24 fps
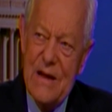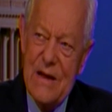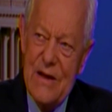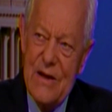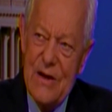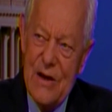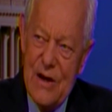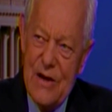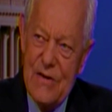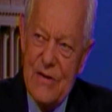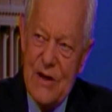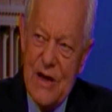
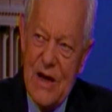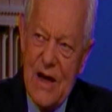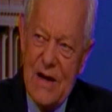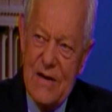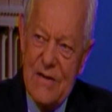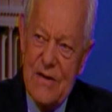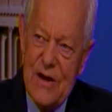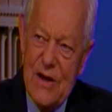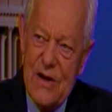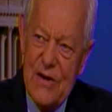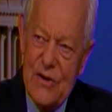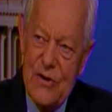
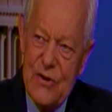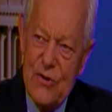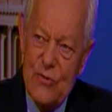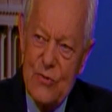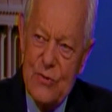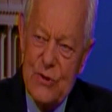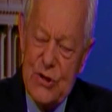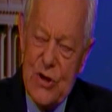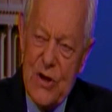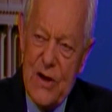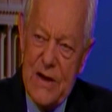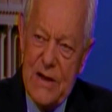you
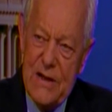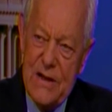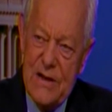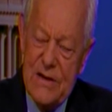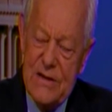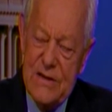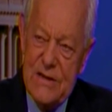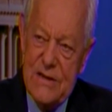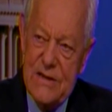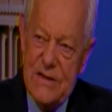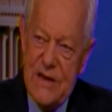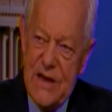cite
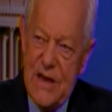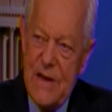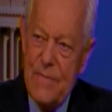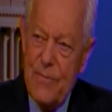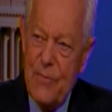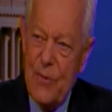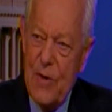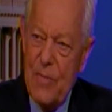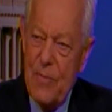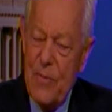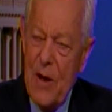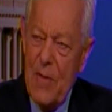this
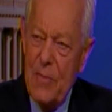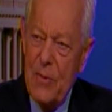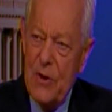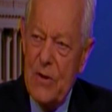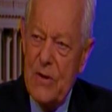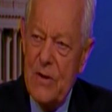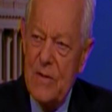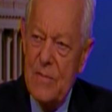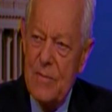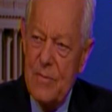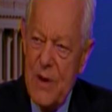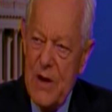deep
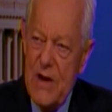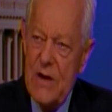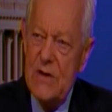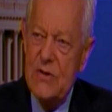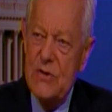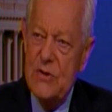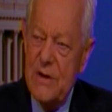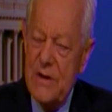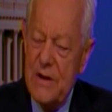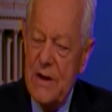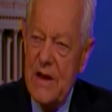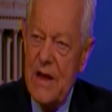Republican
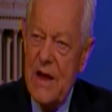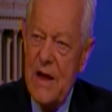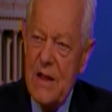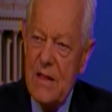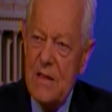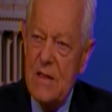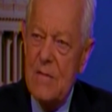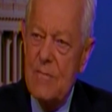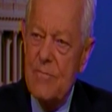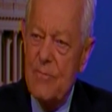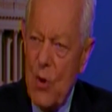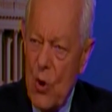bench, and
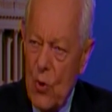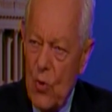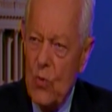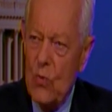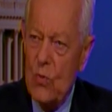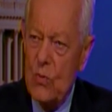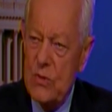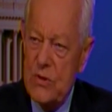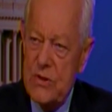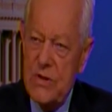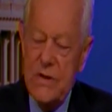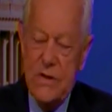yet the
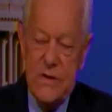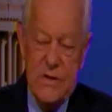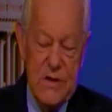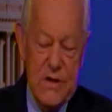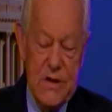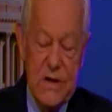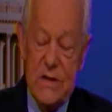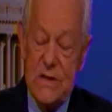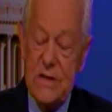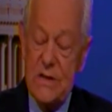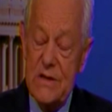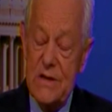polls
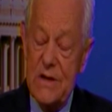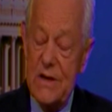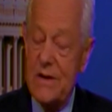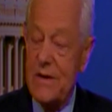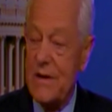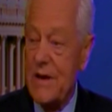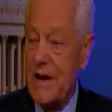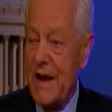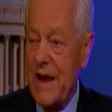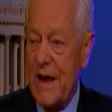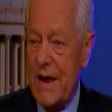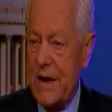suggest,
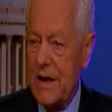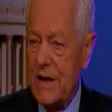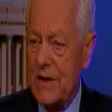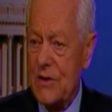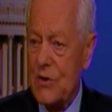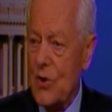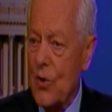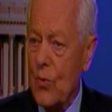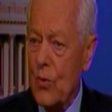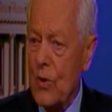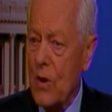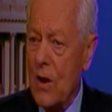and the
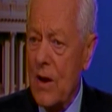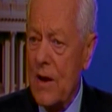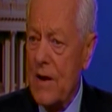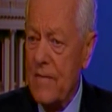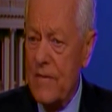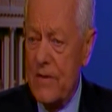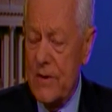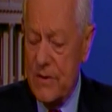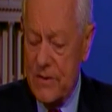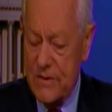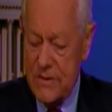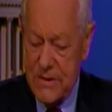anecdotal
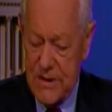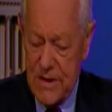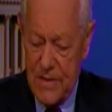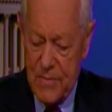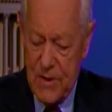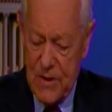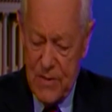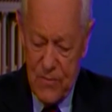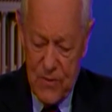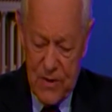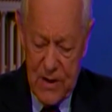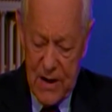evidence, I
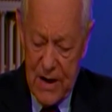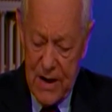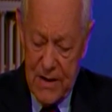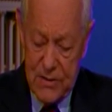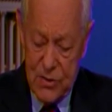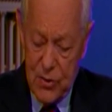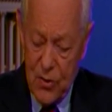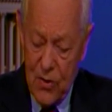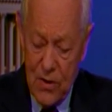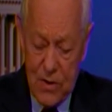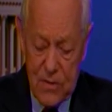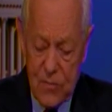mean, when I
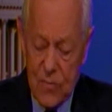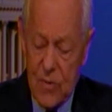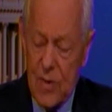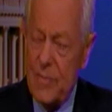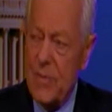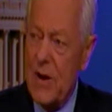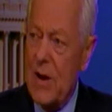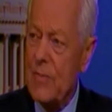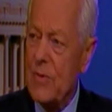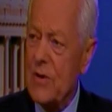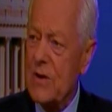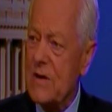talk to
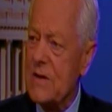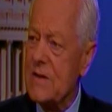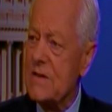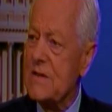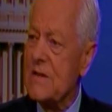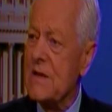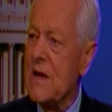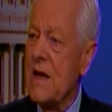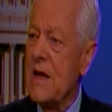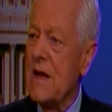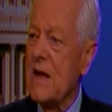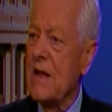
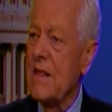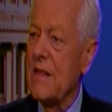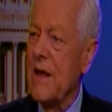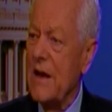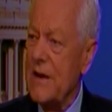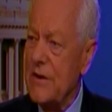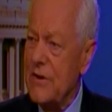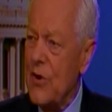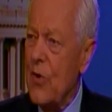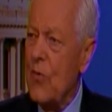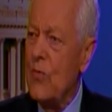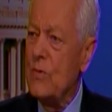Republicans, they
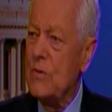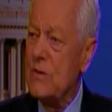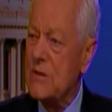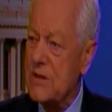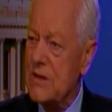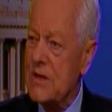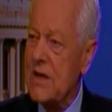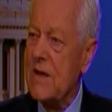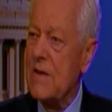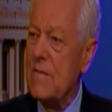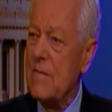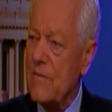don't
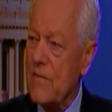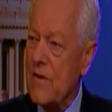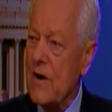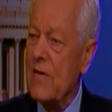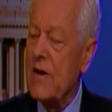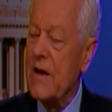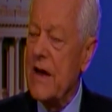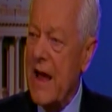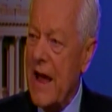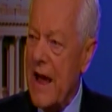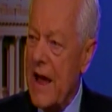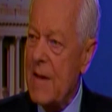seem
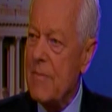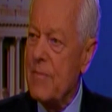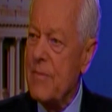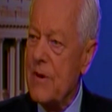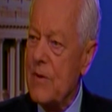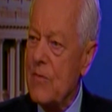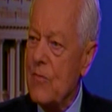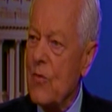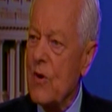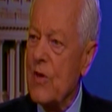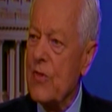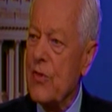very
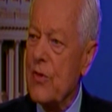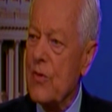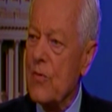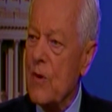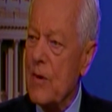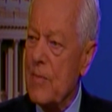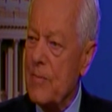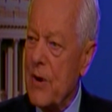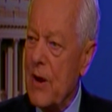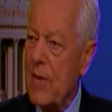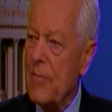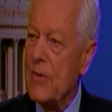happy with the
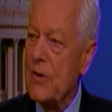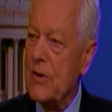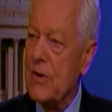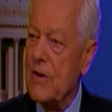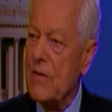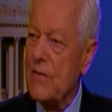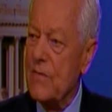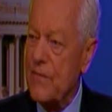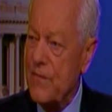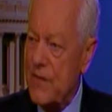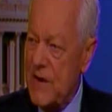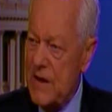
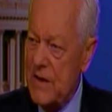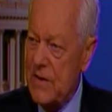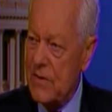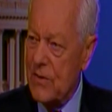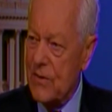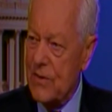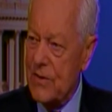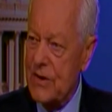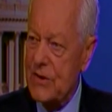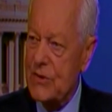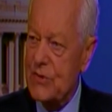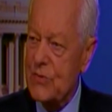Republican
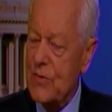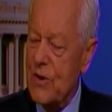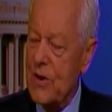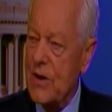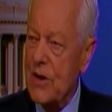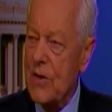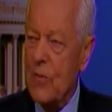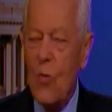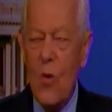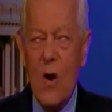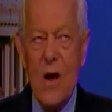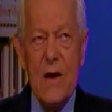field that's
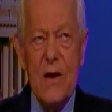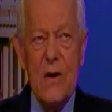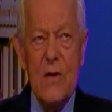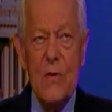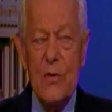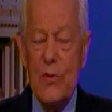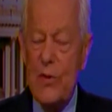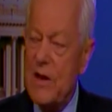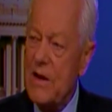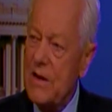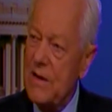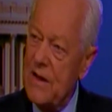running. Why do you
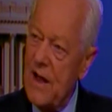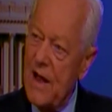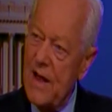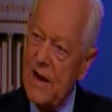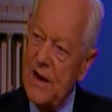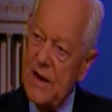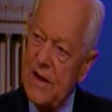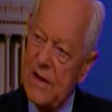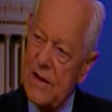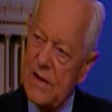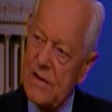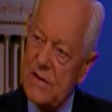think that
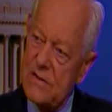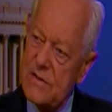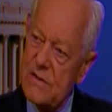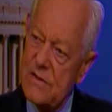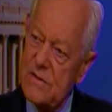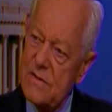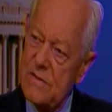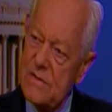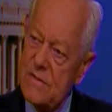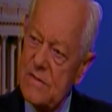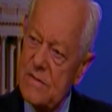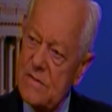is?
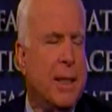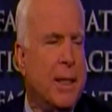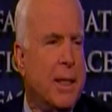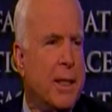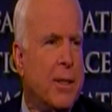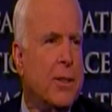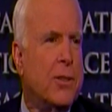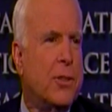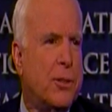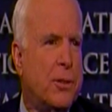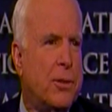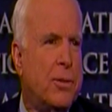I think
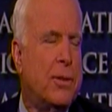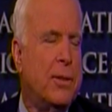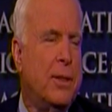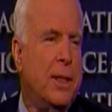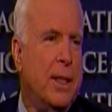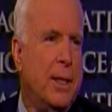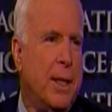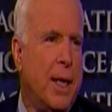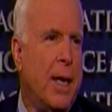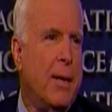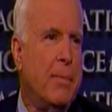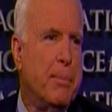
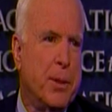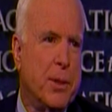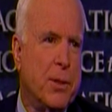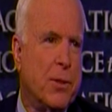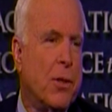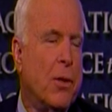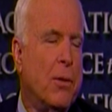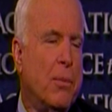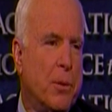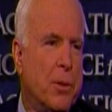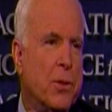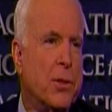it happens
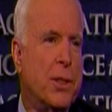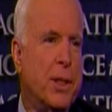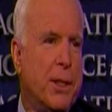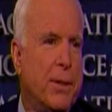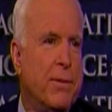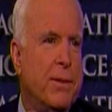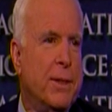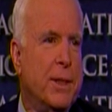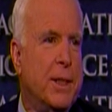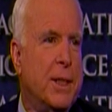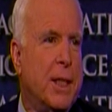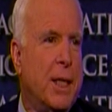almost
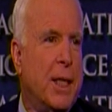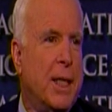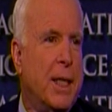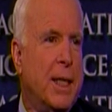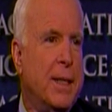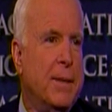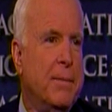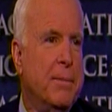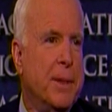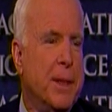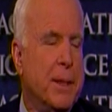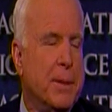every
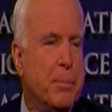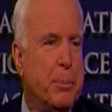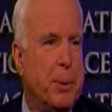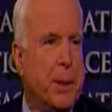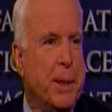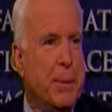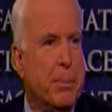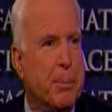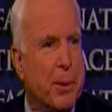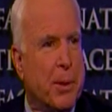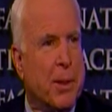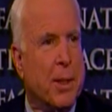time that
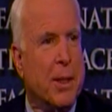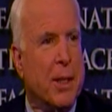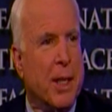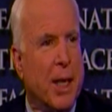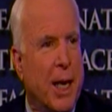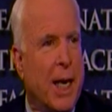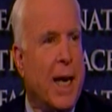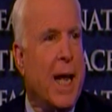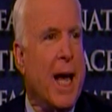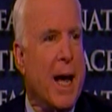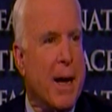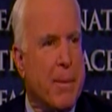people are
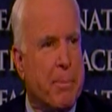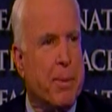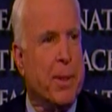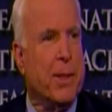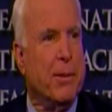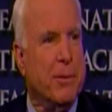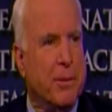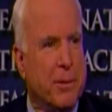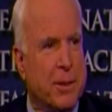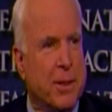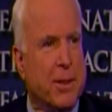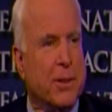not
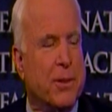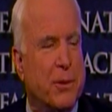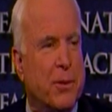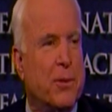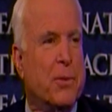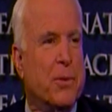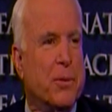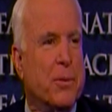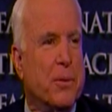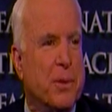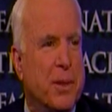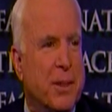happy
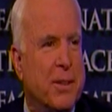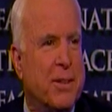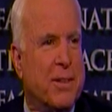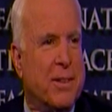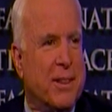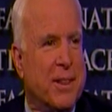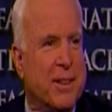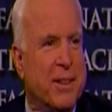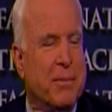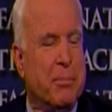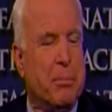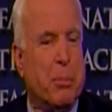with
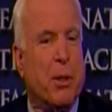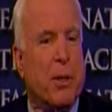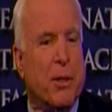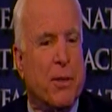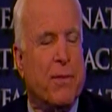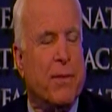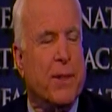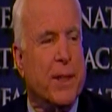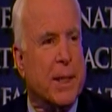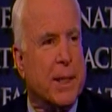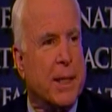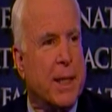the
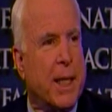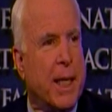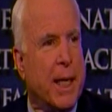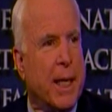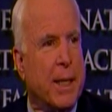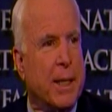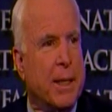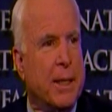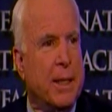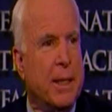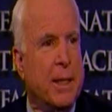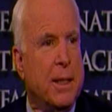perfect
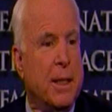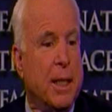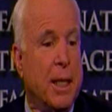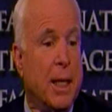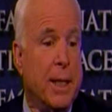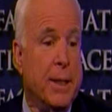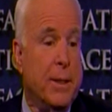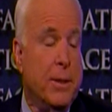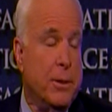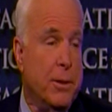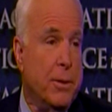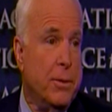candidate.
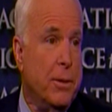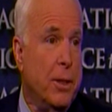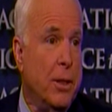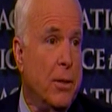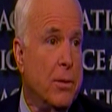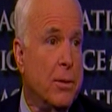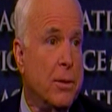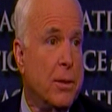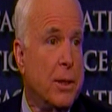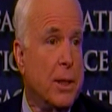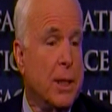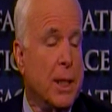I do
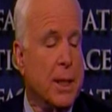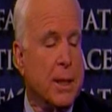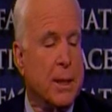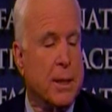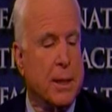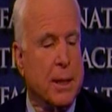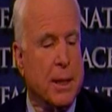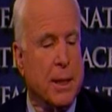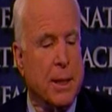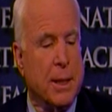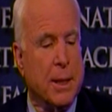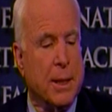note
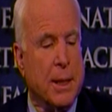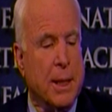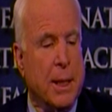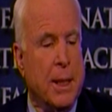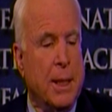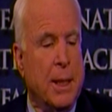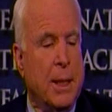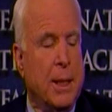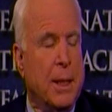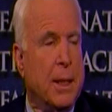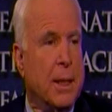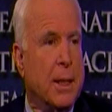that
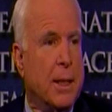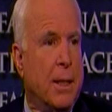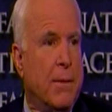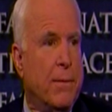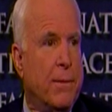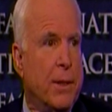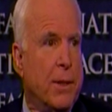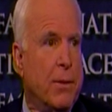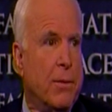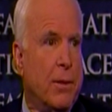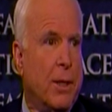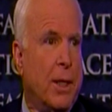
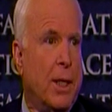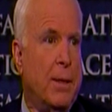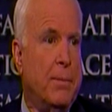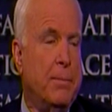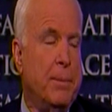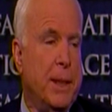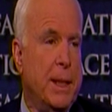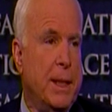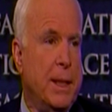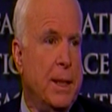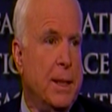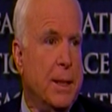Governor
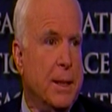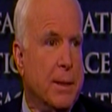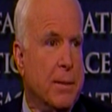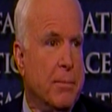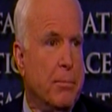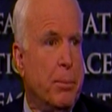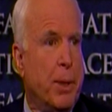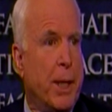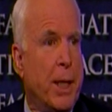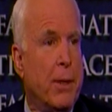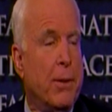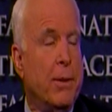Romney
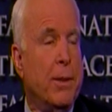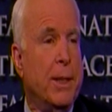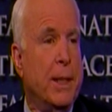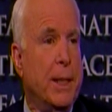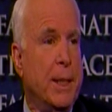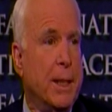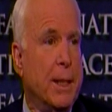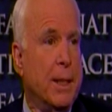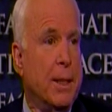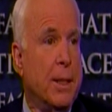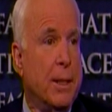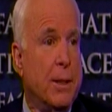and
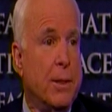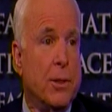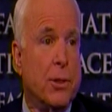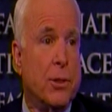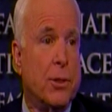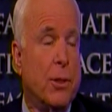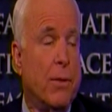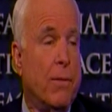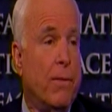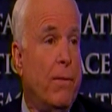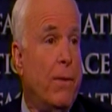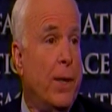Perry and
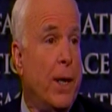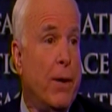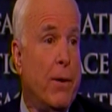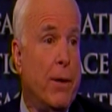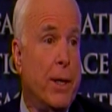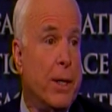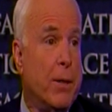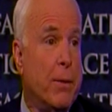others are very